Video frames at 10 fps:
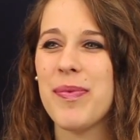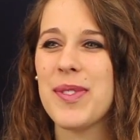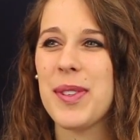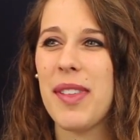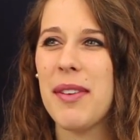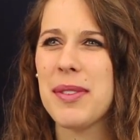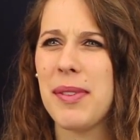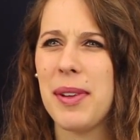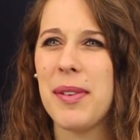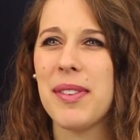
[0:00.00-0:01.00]
So that was
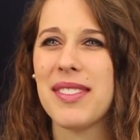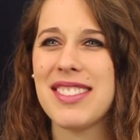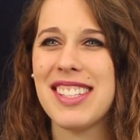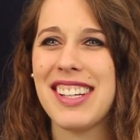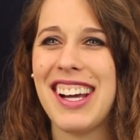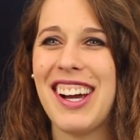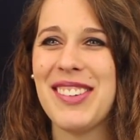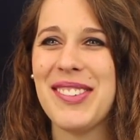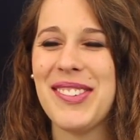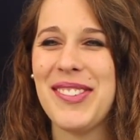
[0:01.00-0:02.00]
really cool to
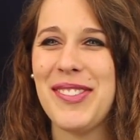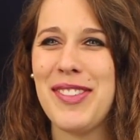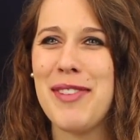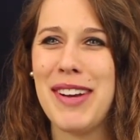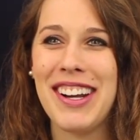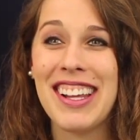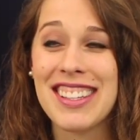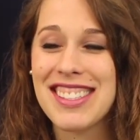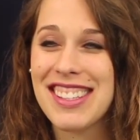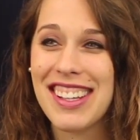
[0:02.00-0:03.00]
have
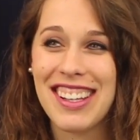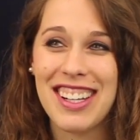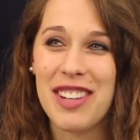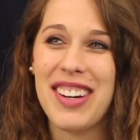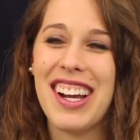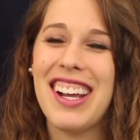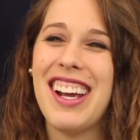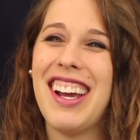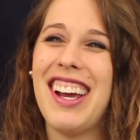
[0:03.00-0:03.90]
Americans nearby.